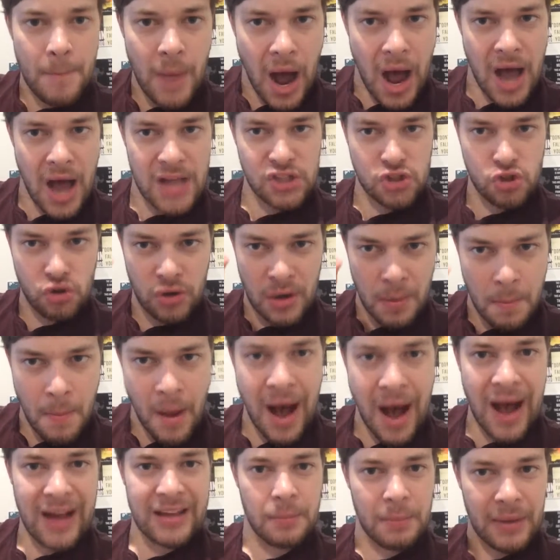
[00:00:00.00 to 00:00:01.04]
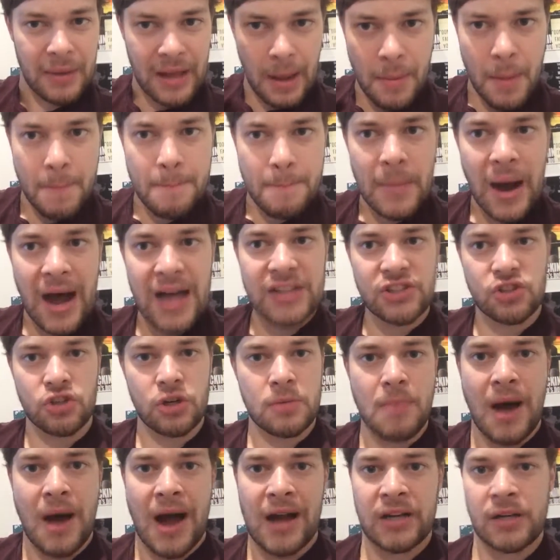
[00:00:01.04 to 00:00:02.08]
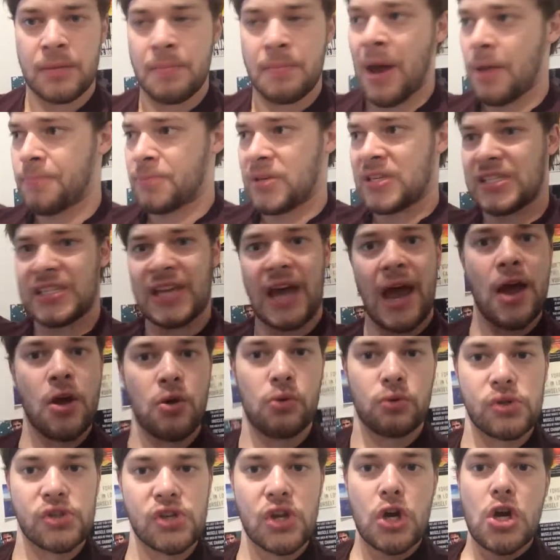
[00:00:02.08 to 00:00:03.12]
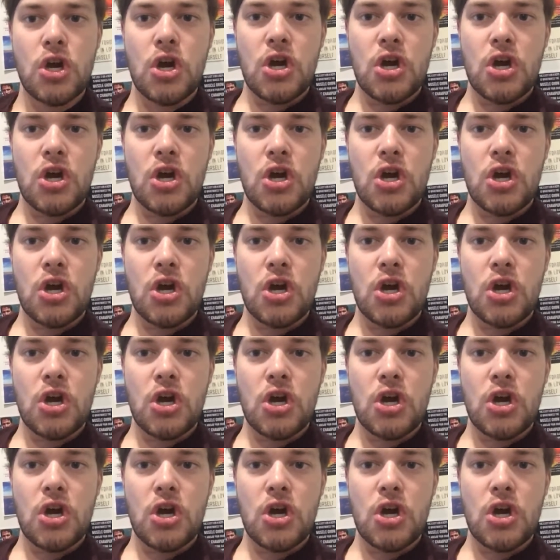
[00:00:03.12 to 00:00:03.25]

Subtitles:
mastering marketing, become a master in marketing. It might be sales.